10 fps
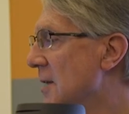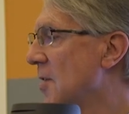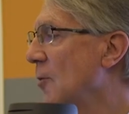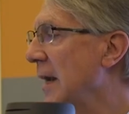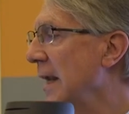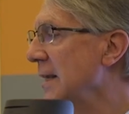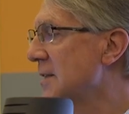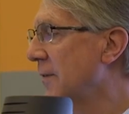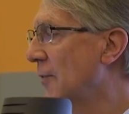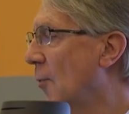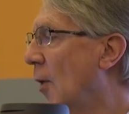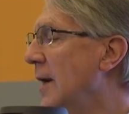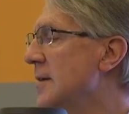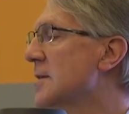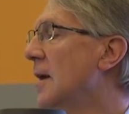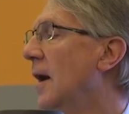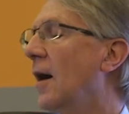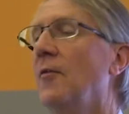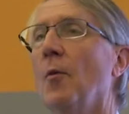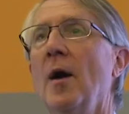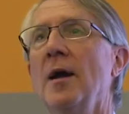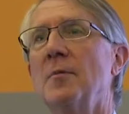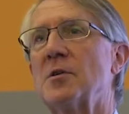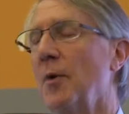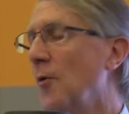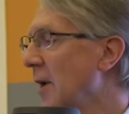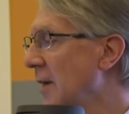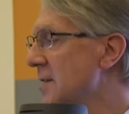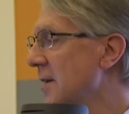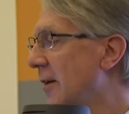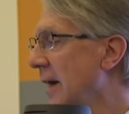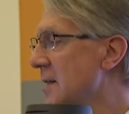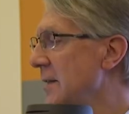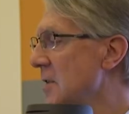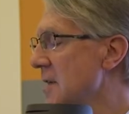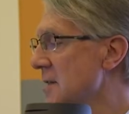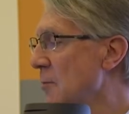So we're getting different ways of the way in which we organise our activities.